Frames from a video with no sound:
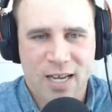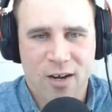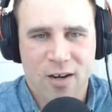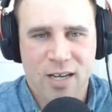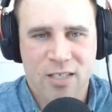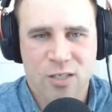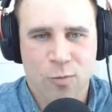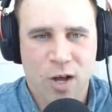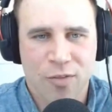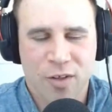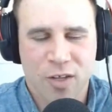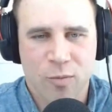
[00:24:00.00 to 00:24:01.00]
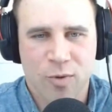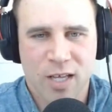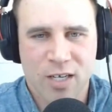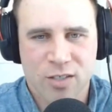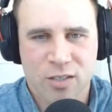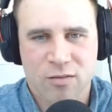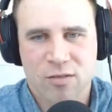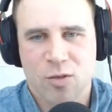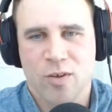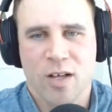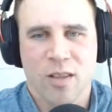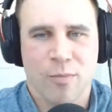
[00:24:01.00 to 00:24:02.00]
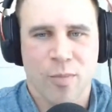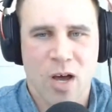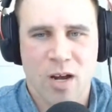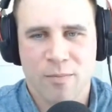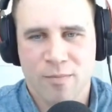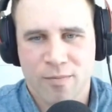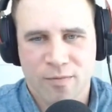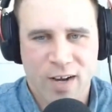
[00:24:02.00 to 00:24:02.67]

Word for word: layer is your wealth accumulation. So we got the bottom